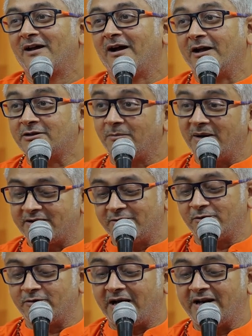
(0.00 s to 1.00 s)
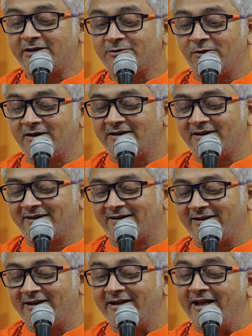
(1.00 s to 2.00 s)
but no, I told
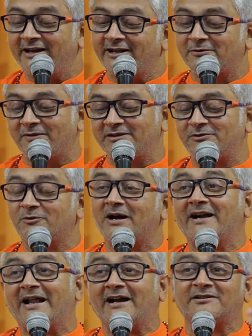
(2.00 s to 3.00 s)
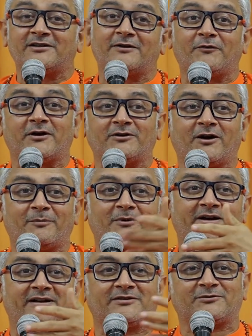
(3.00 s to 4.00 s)
clearly in any quiz you can't answer for the
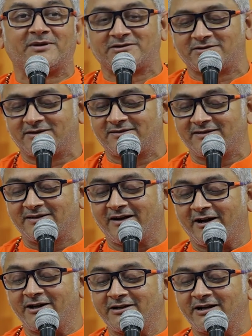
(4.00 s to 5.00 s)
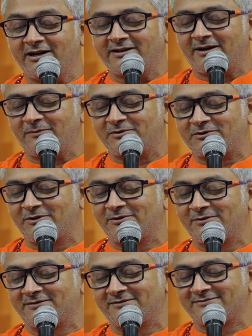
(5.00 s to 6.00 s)
opponent's question until it comes to
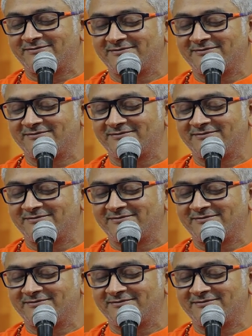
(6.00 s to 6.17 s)
you.